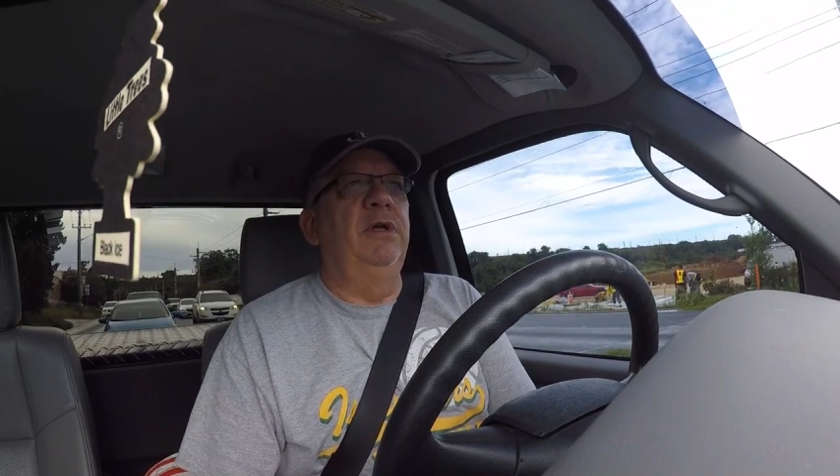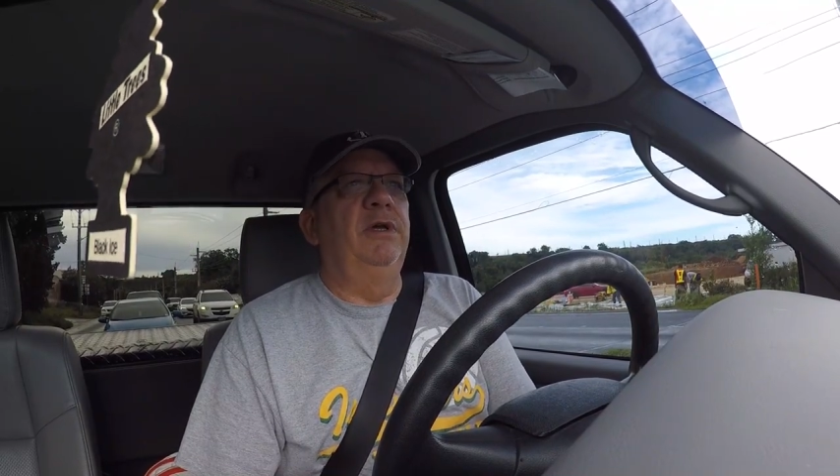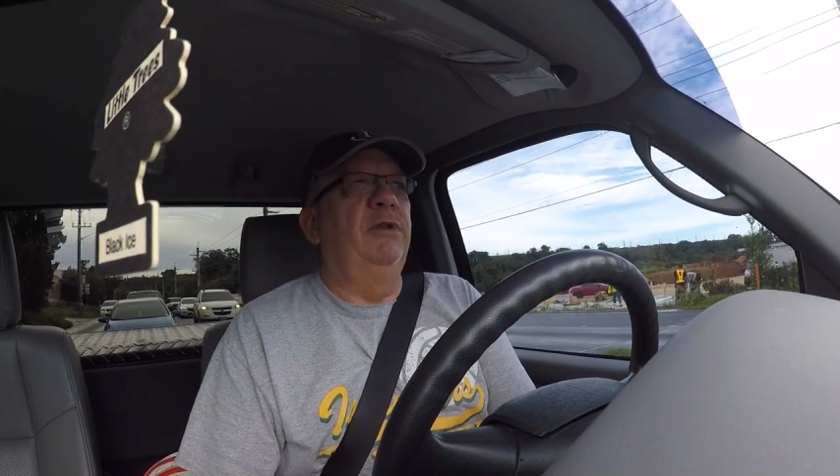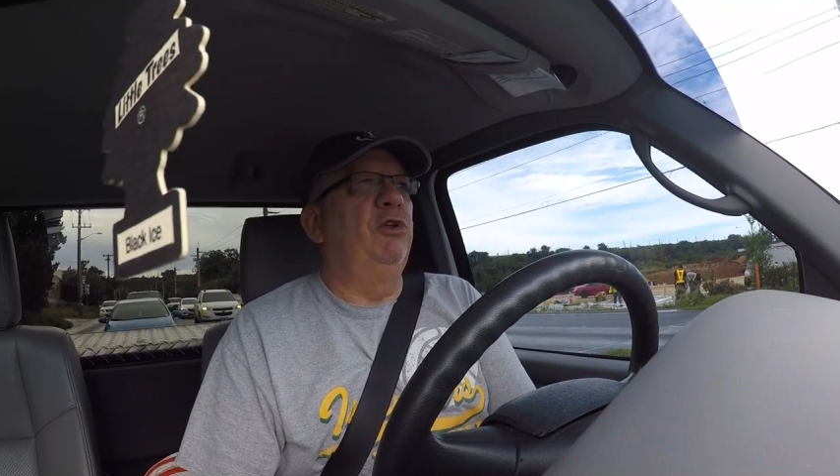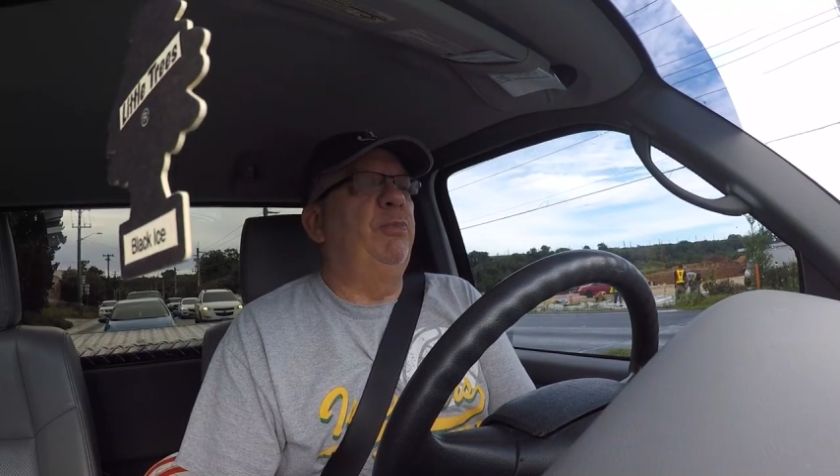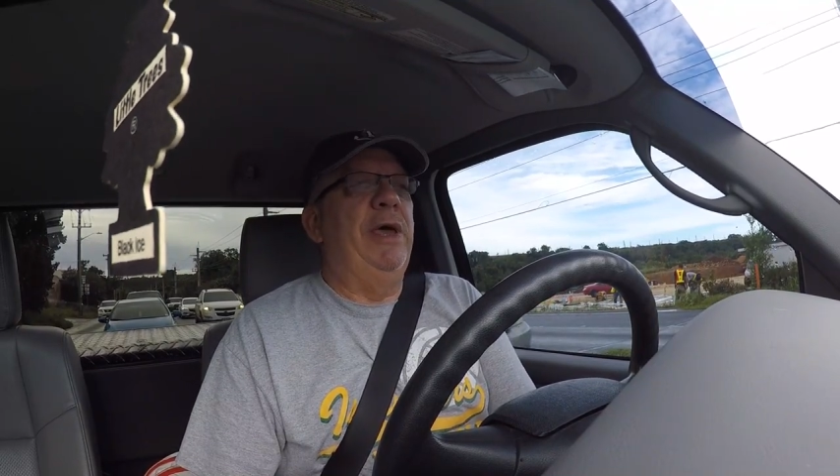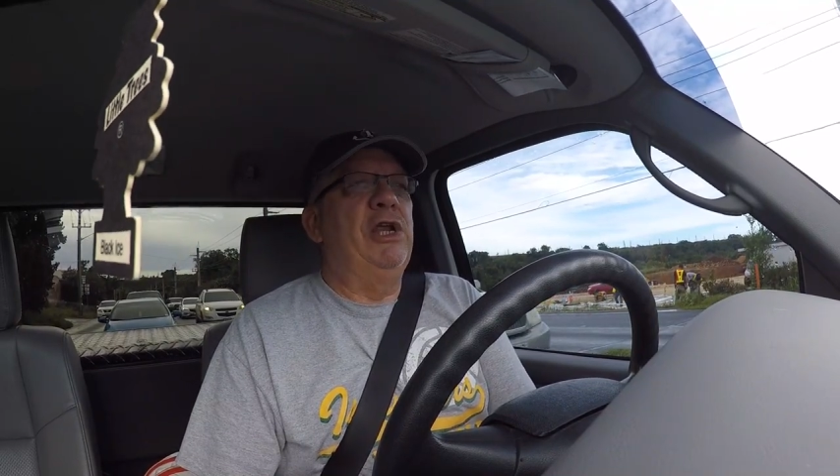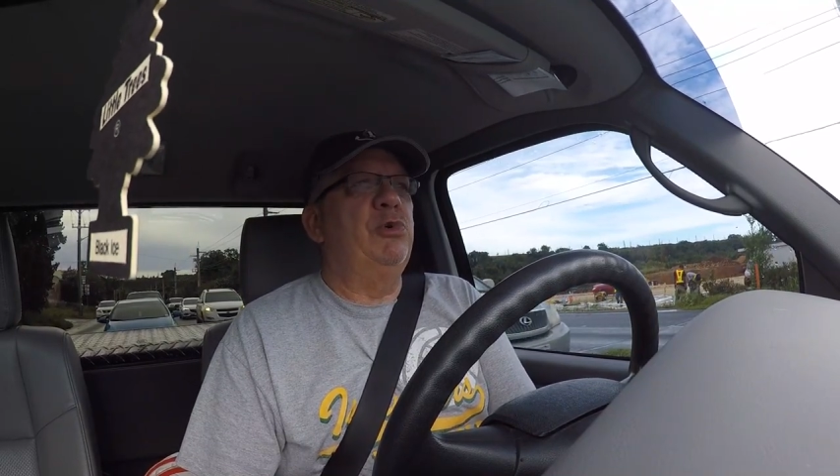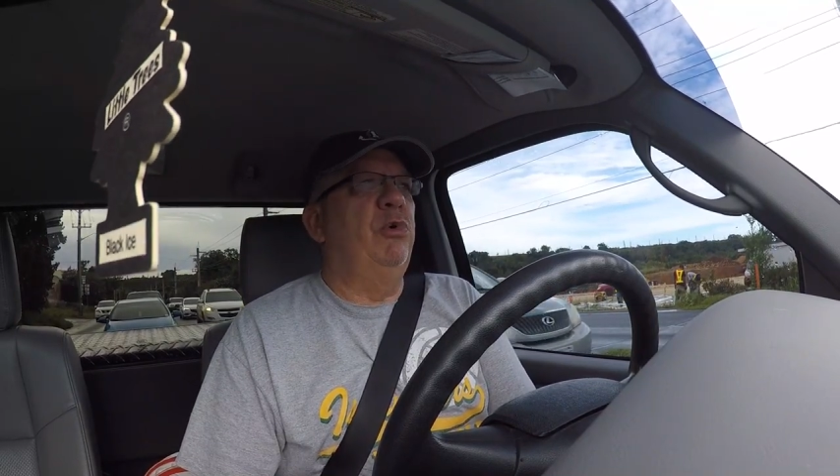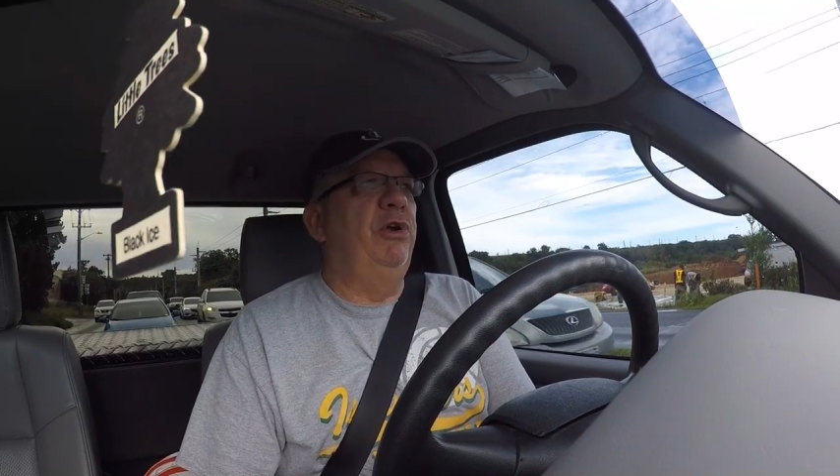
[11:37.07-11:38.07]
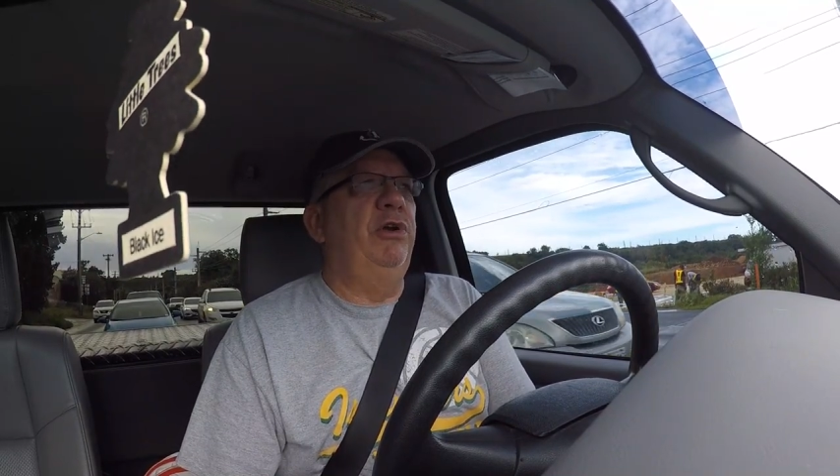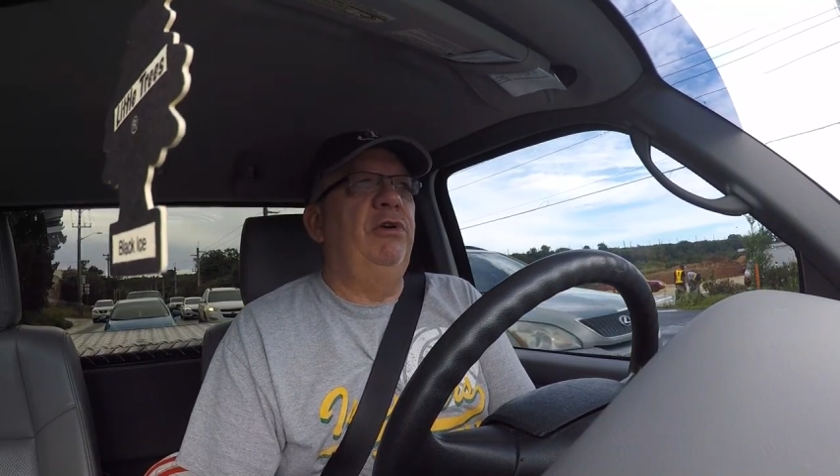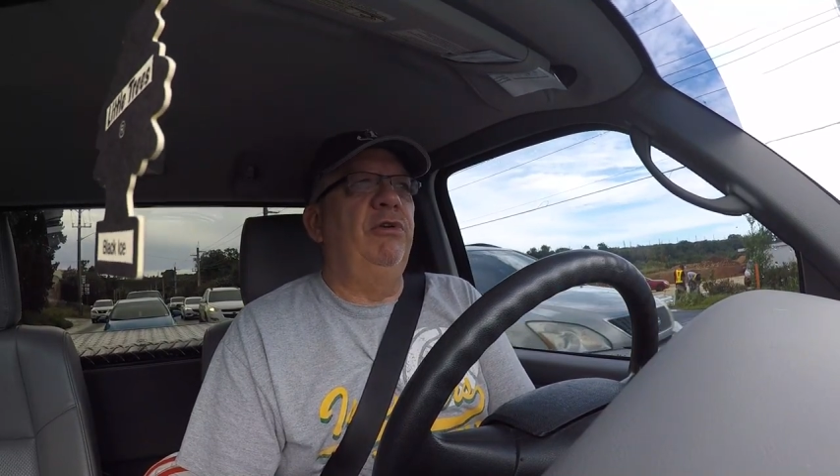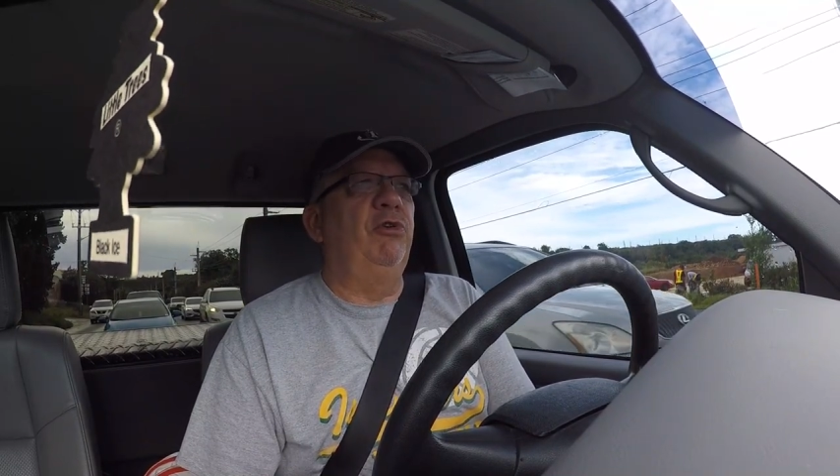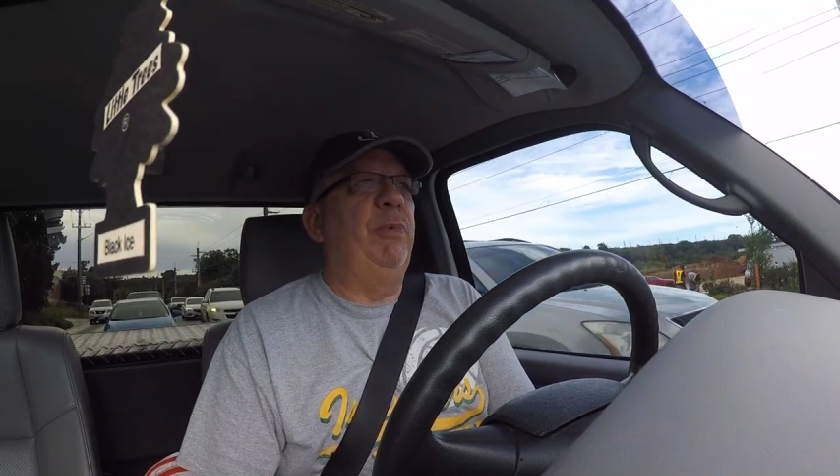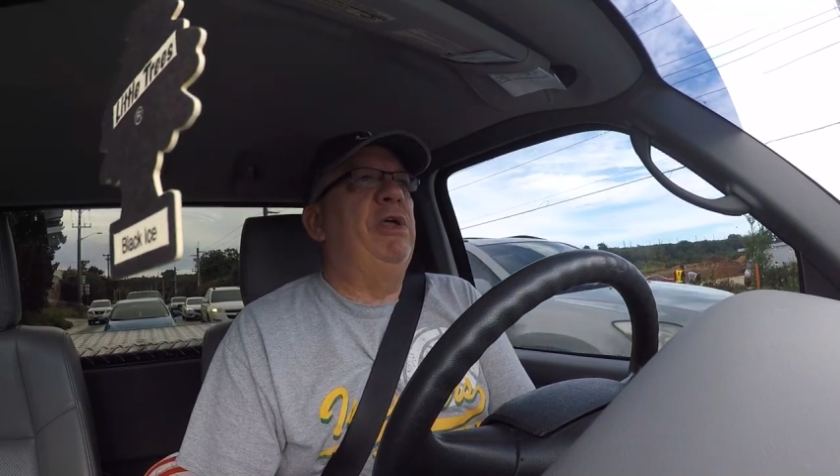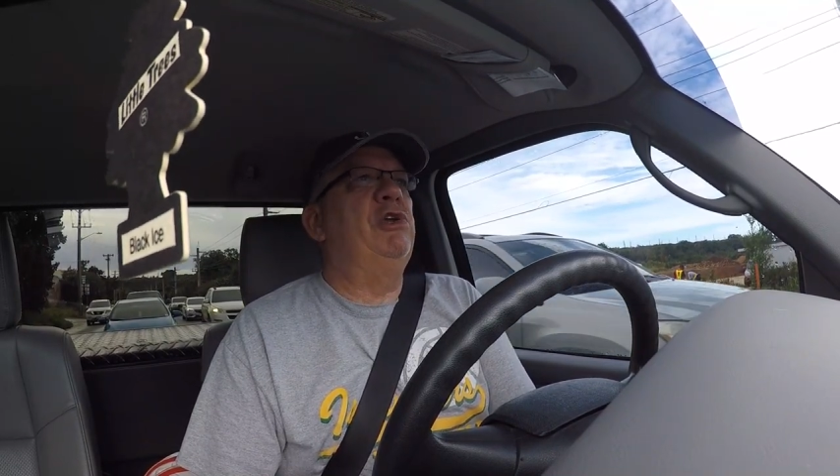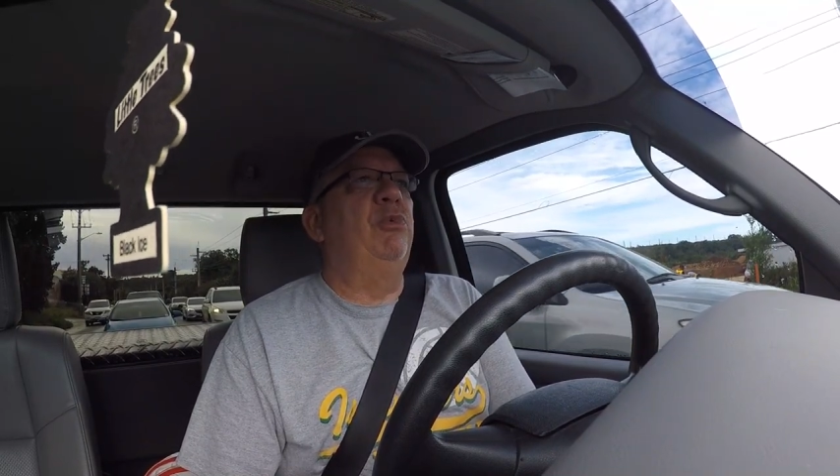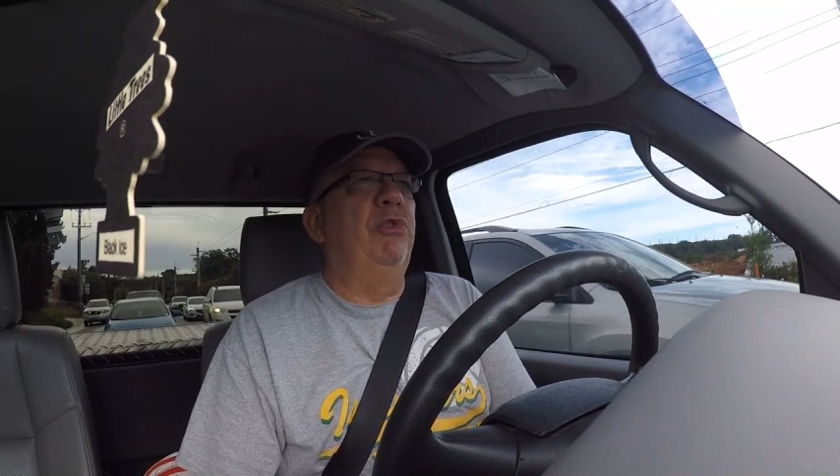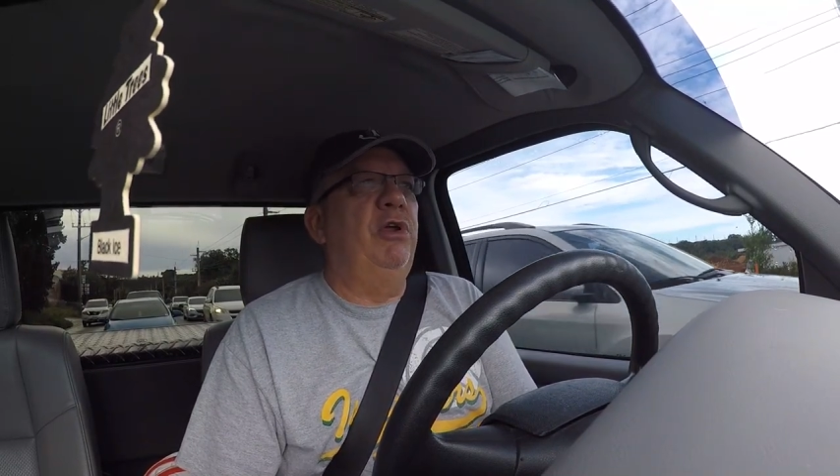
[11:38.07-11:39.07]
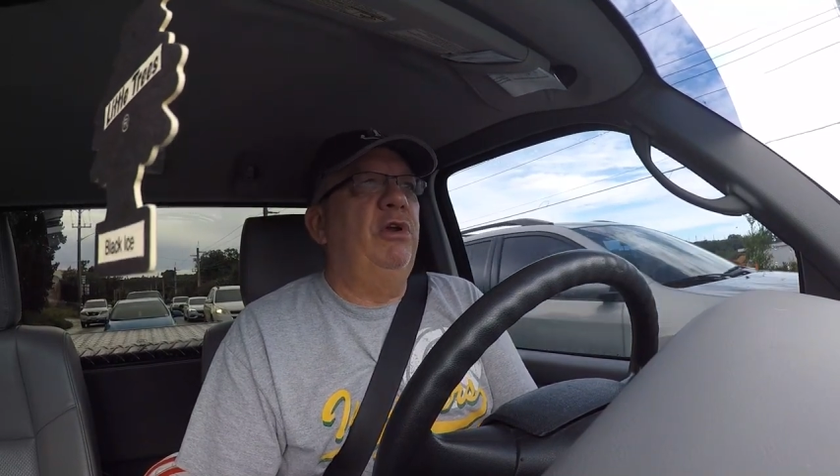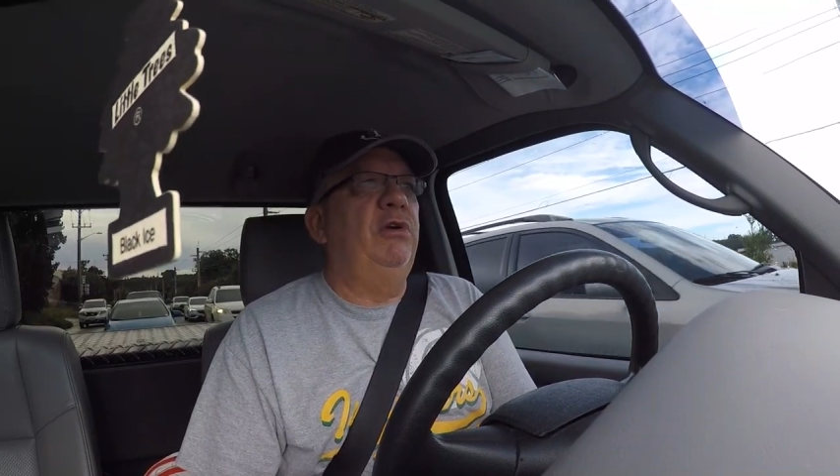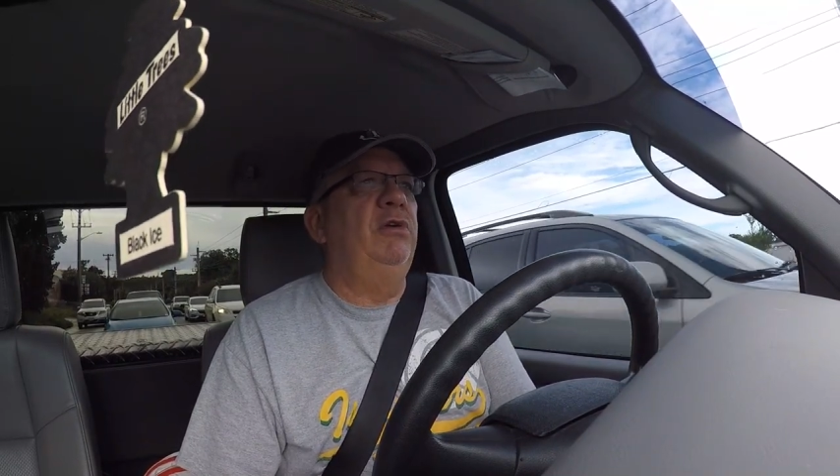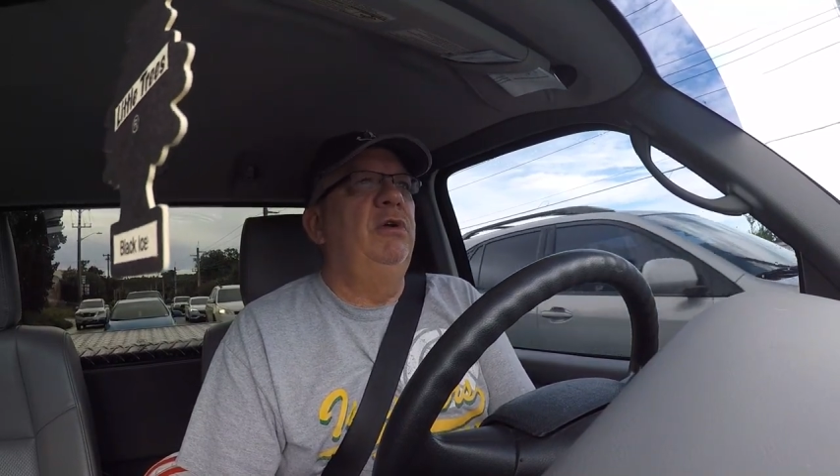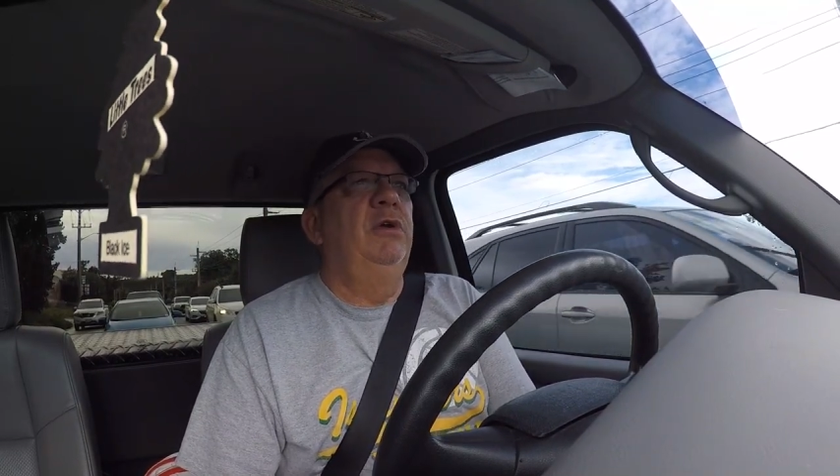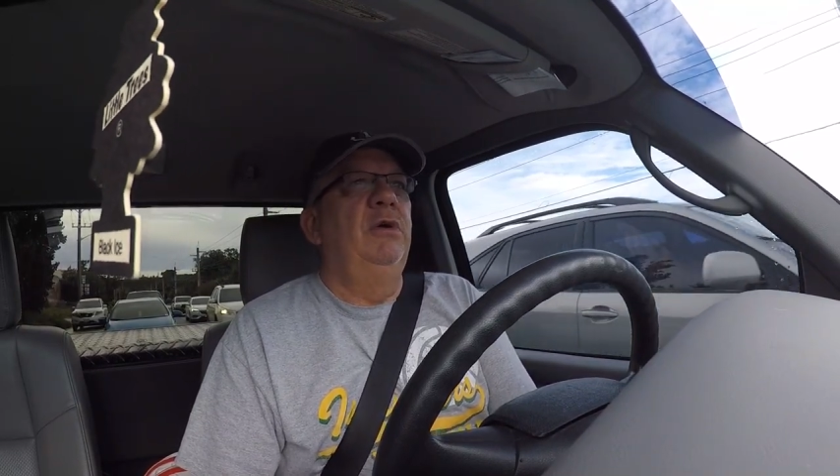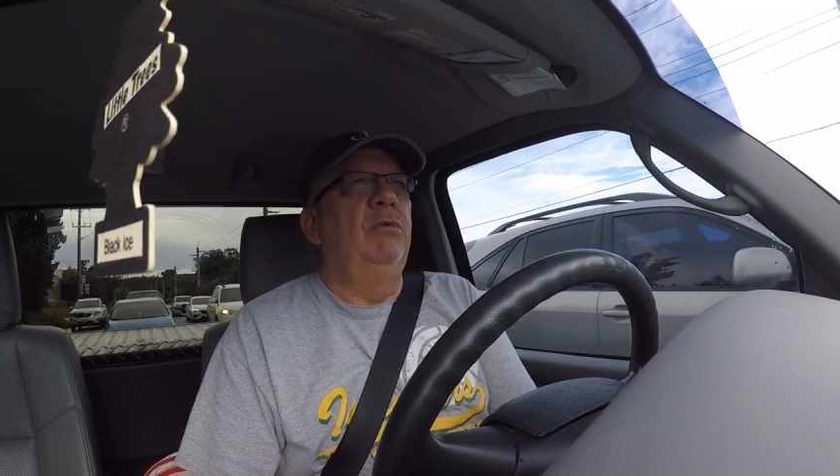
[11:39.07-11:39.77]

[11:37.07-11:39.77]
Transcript: Uh, the Spanish were here, the Spanish were there.